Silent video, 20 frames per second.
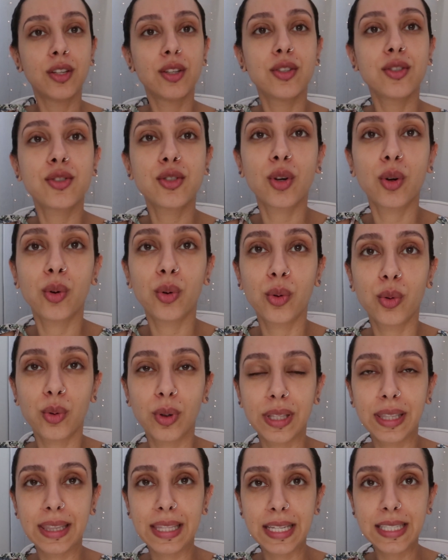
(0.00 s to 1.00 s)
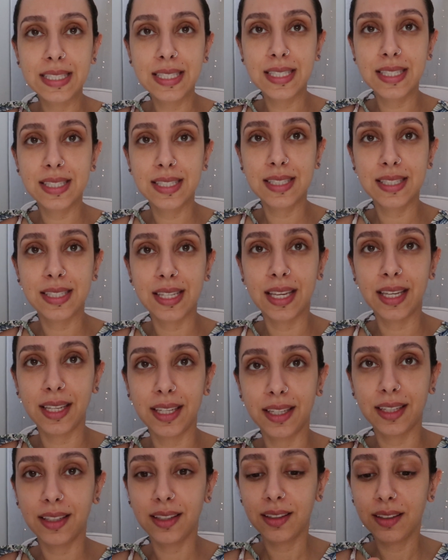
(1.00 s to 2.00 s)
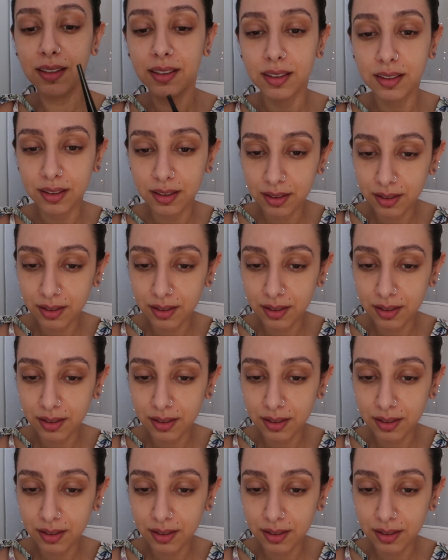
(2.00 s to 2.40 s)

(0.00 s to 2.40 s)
So let's say